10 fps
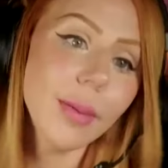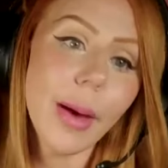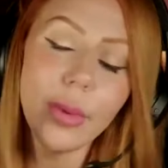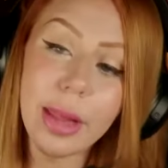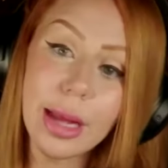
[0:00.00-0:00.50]

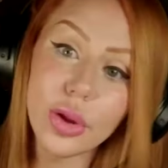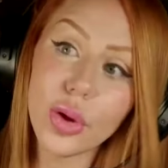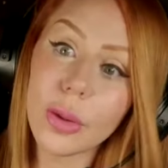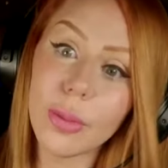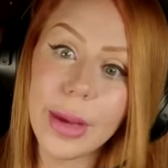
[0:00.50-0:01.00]
about when they
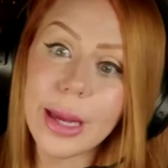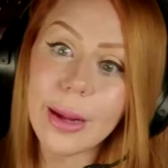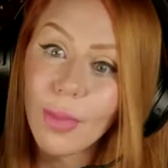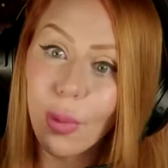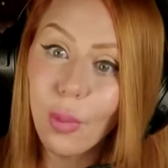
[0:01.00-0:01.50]
took me,
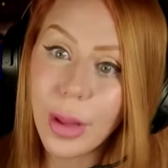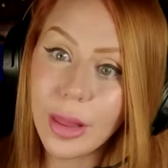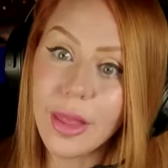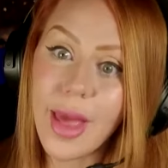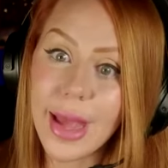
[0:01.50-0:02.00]
when
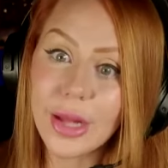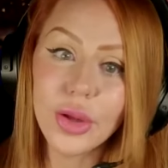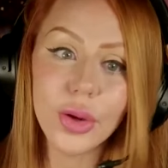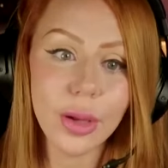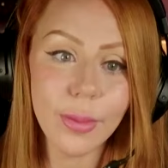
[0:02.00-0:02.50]
they
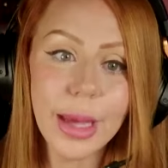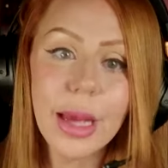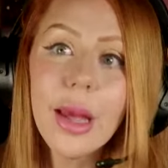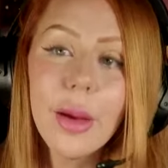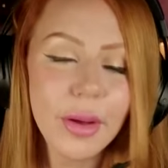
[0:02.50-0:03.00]
took me,
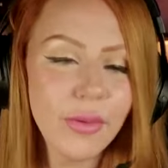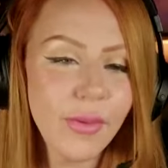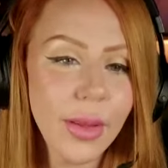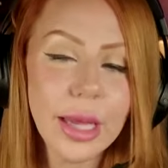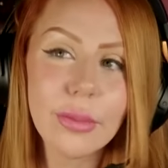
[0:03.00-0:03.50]
but it
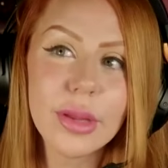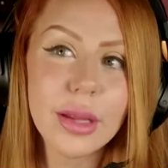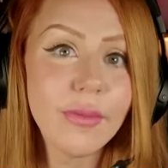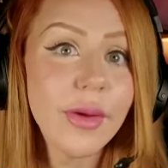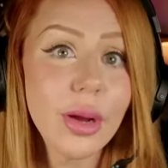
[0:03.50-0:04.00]
felt like it was in
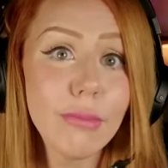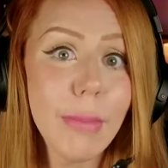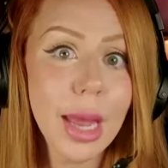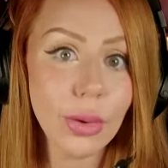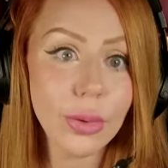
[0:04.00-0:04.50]
a very
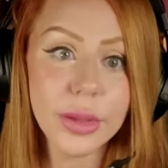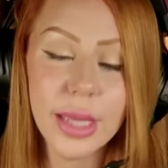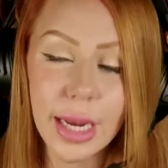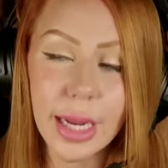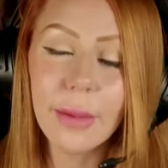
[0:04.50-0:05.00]
medical
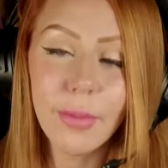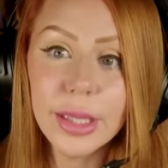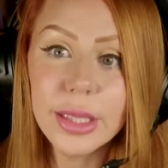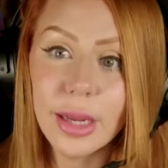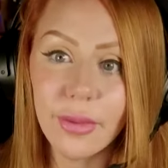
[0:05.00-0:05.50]
setting
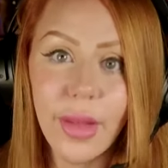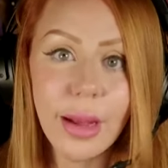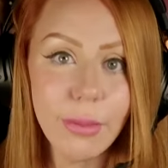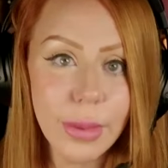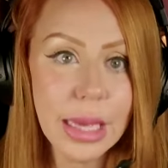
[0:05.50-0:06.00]
instead of like
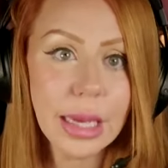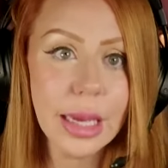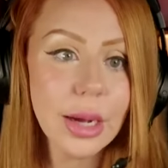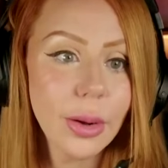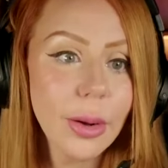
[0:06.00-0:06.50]
being
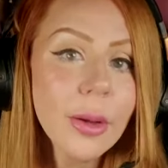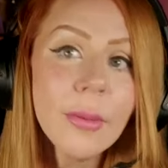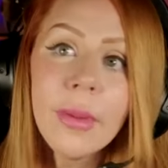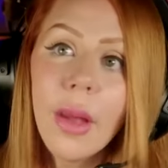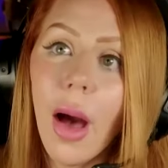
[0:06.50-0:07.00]
here.
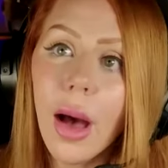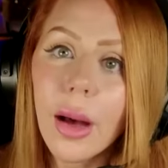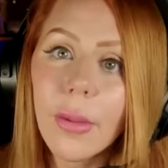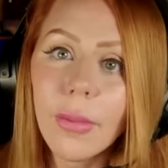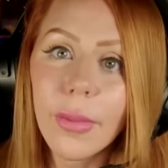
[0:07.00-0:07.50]

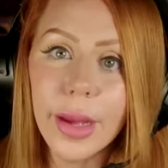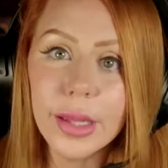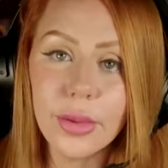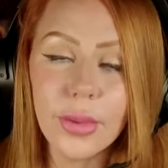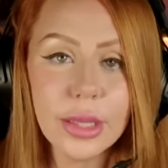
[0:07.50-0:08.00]
And
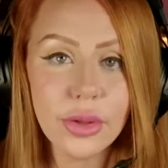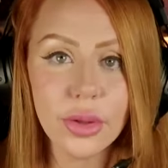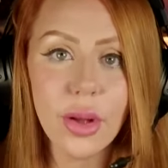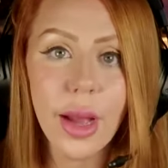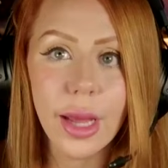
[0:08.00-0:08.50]
so he's
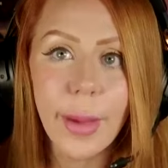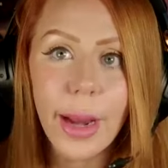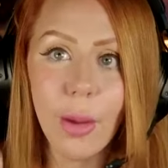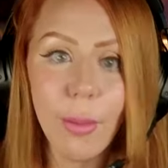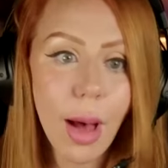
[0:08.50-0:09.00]
just talking about
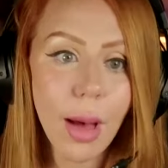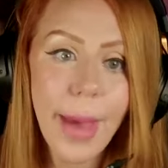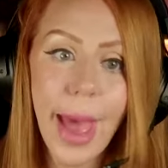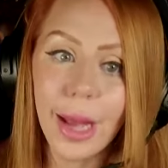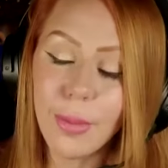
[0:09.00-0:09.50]
how mom
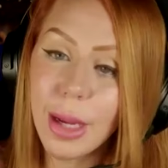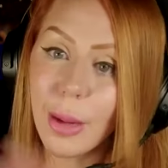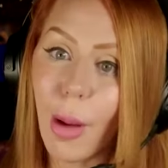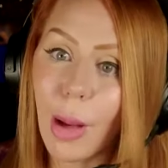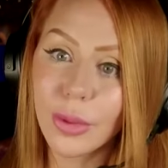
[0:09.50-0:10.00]
had me and
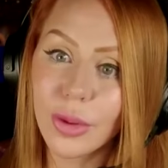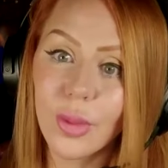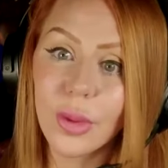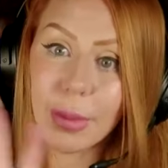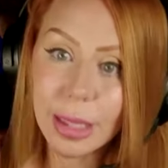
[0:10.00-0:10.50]
mom was
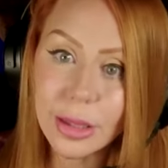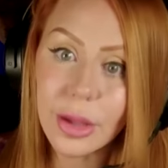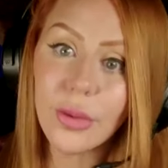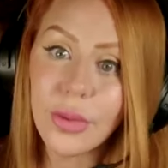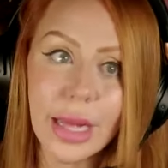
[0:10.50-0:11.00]
with me
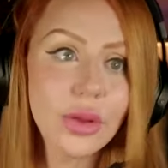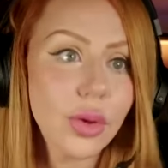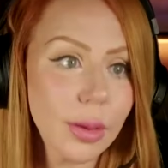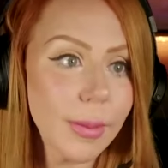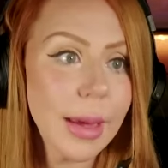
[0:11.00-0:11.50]
until they
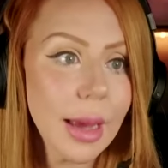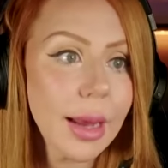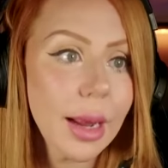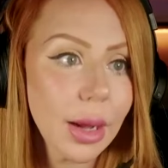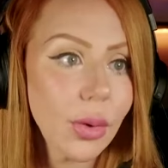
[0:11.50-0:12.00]
took me,
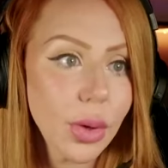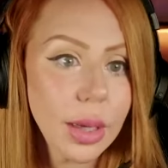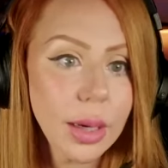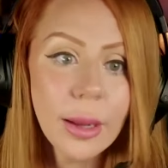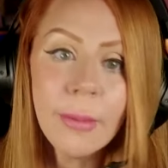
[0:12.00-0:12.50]
and I go,
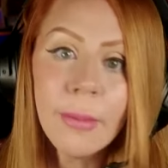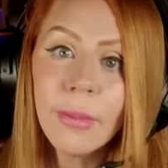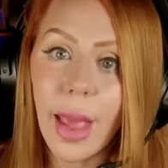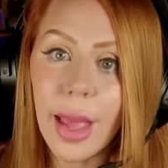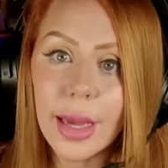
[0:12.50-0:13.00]
good.
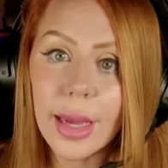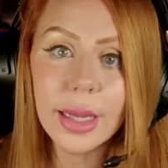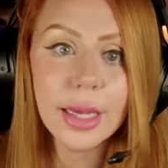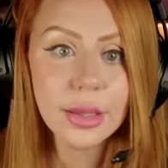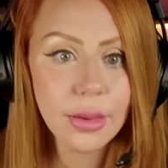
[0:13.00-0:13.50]
And
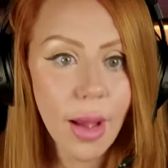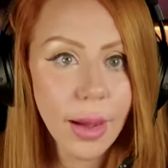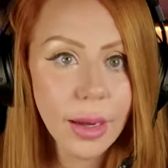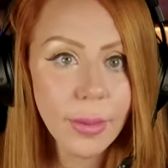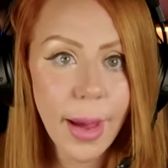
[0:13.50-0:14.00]
he's
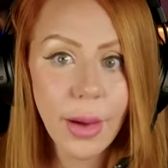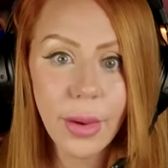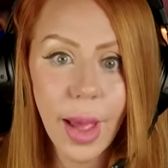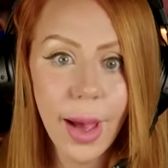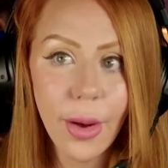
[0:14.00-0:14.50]
talking about
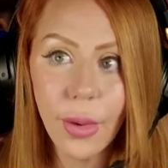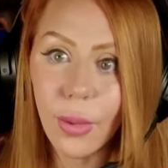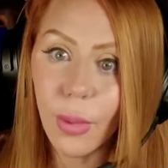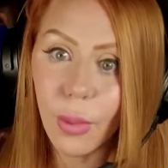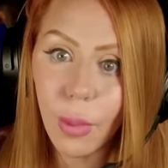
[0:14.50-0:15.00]

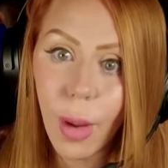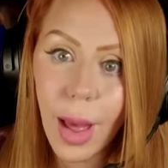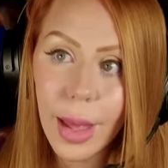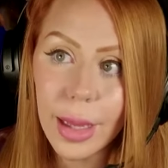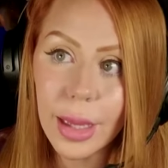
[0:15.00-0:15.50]
how,
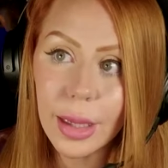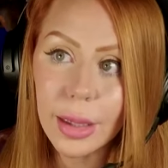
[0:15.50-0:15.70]
why?